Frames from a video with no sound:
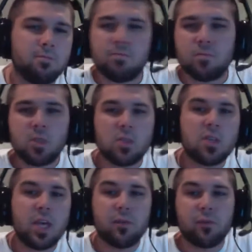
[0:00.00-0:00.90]

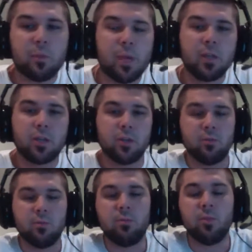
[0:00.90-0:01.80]
safe or made a
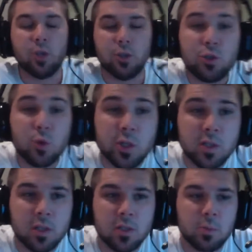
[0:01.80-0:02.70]
good choice at
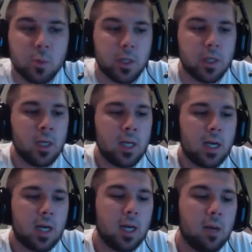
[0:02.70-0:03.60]
this point.
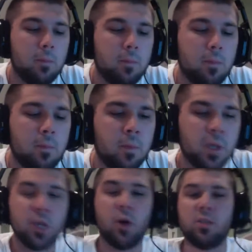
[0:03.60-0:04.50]
But,
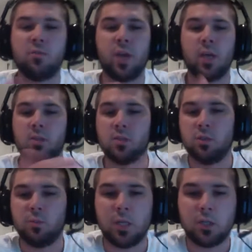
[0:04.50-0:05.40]
as fans, as you
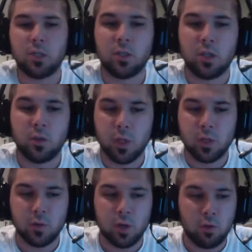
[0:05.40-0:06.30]
mentioned, we don't
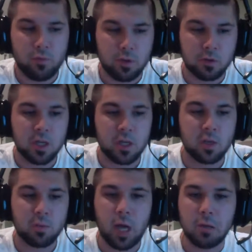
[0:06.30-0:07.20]
know if there's anything
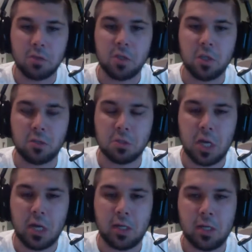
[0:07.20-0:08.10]
behind the scenes
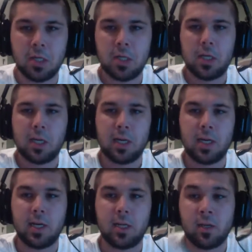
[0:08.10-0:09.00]
that,
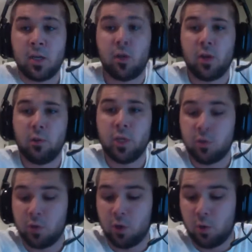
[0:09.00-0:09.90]
that we don't
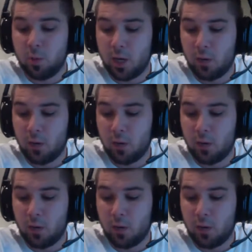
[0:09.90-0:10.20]
know about.